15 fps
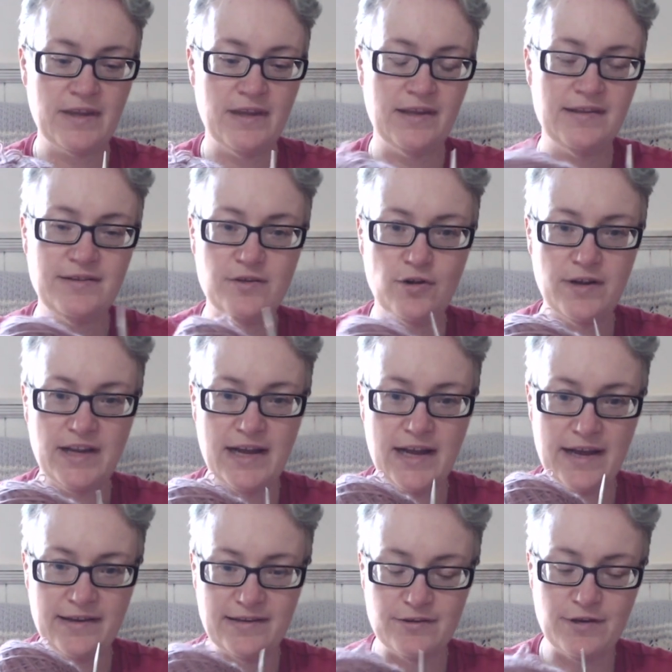sock
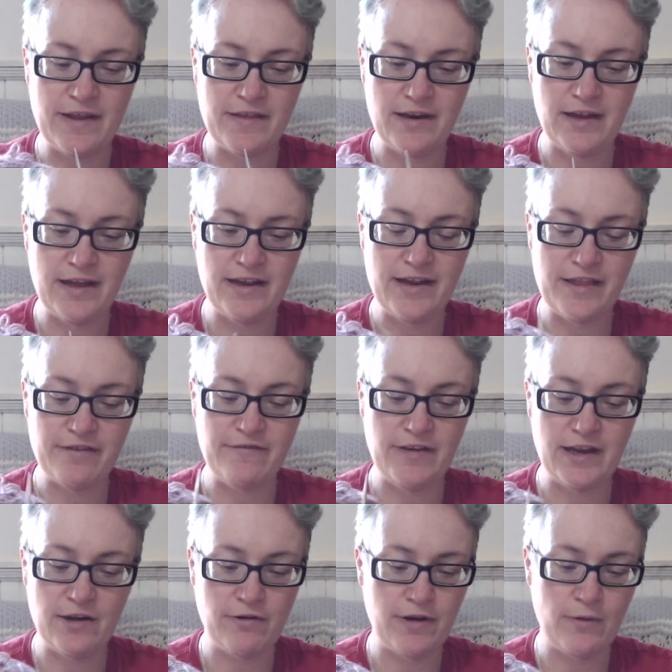yarn, so another
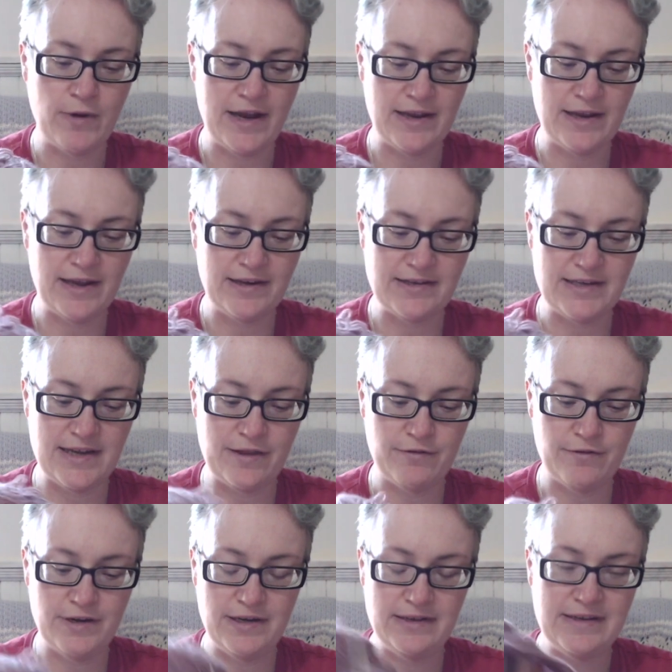fingering weight yarn together
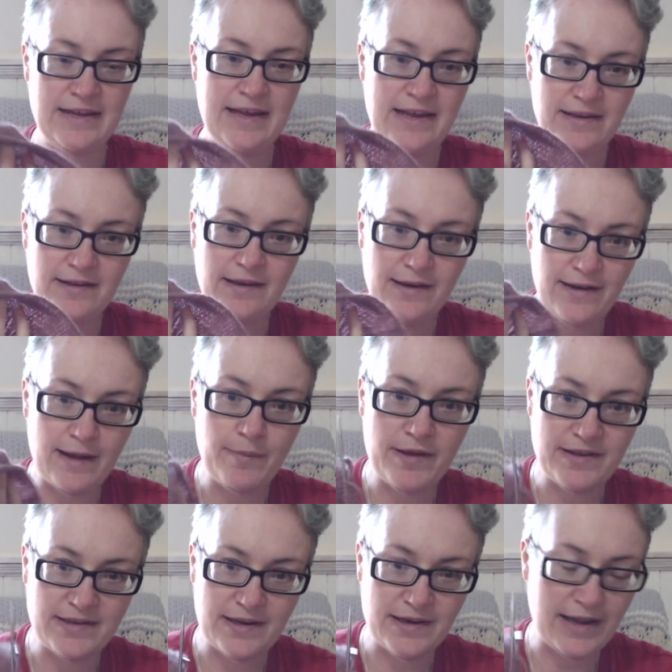and knit it up
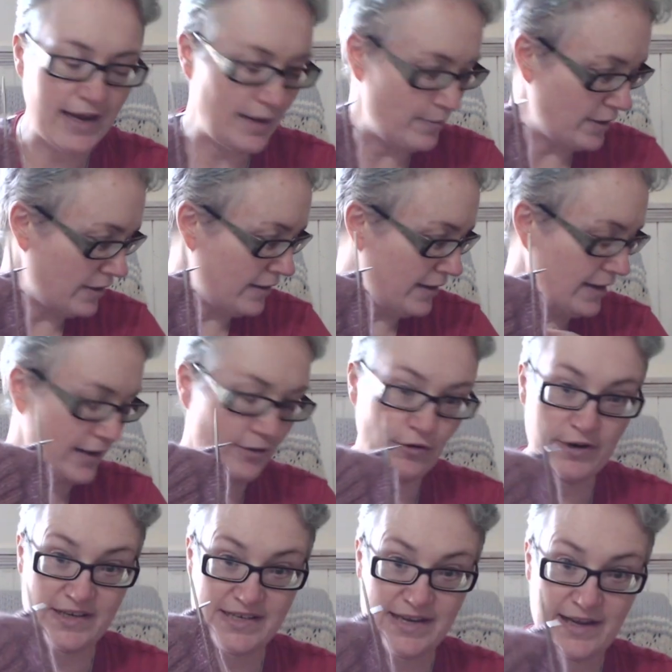as an 8-ply
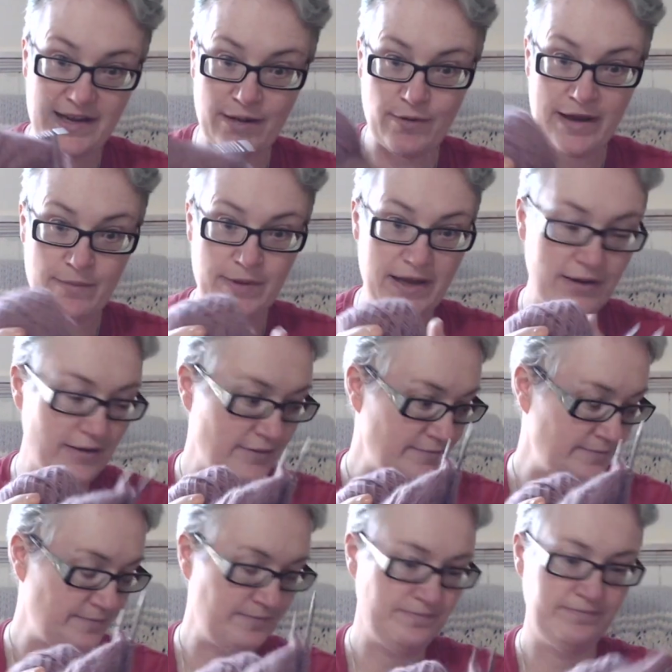or a DK weight pattern.
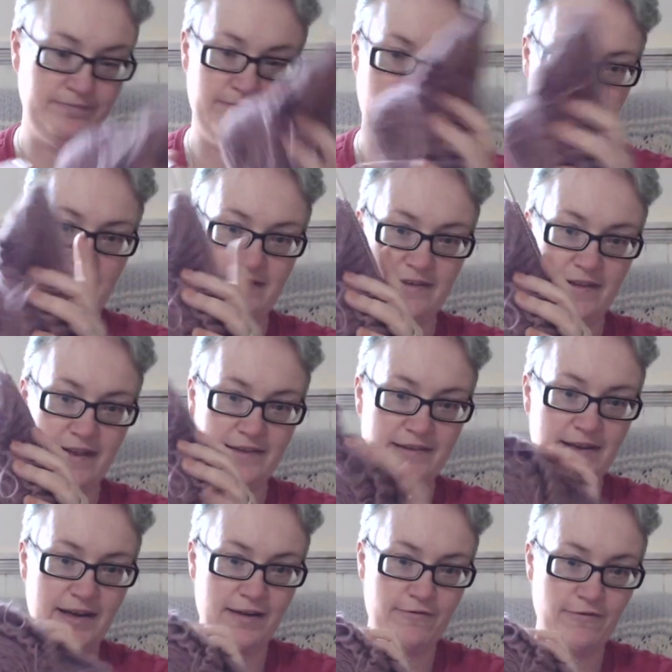So that's
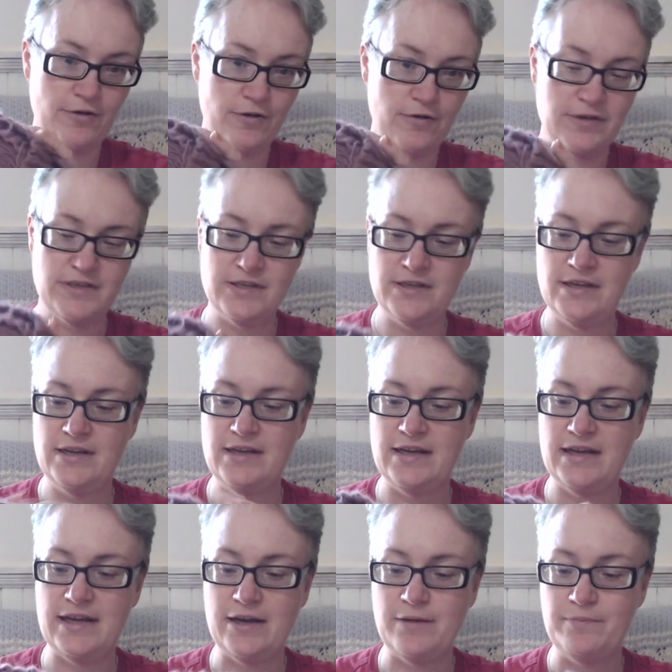getting frogged.
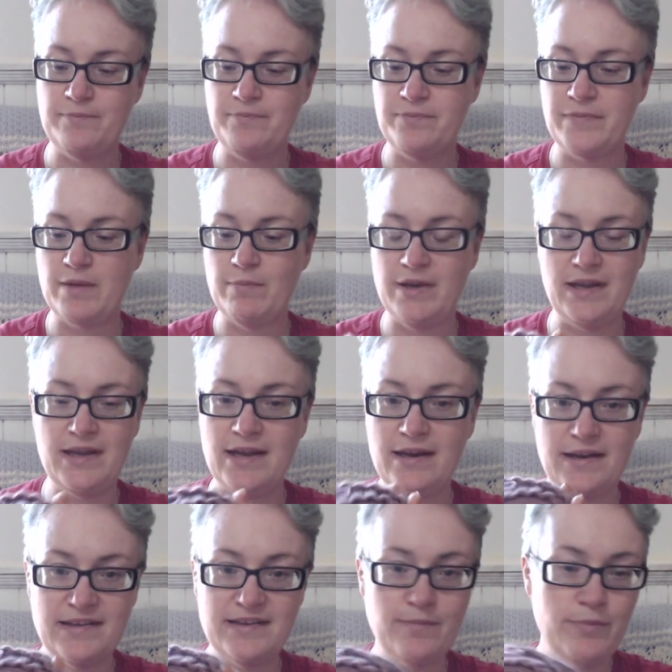But again,
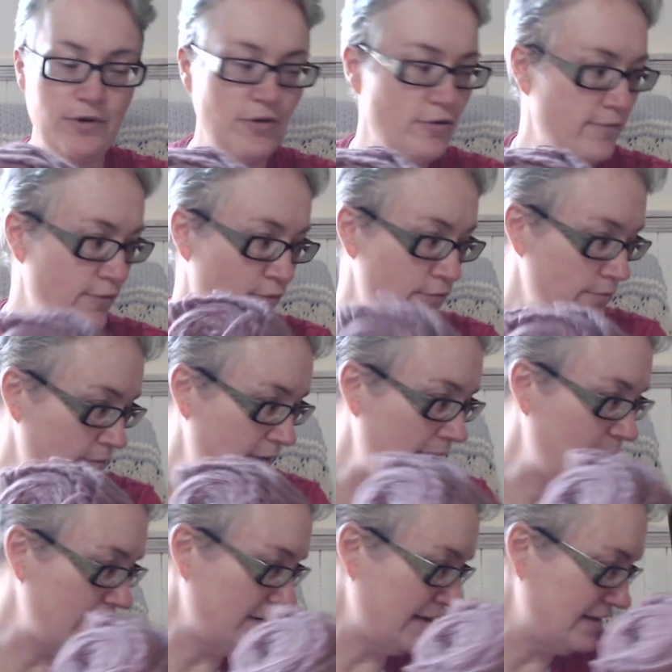it's a beautiful,
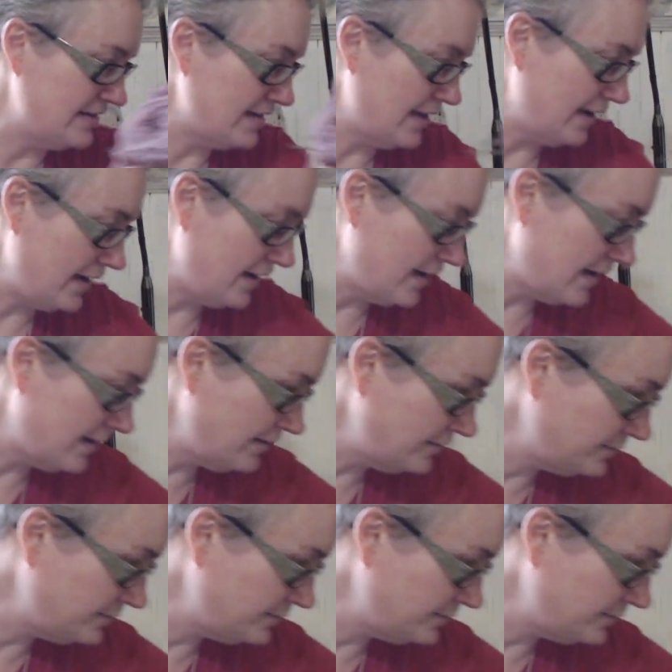absolutely stunning yarn.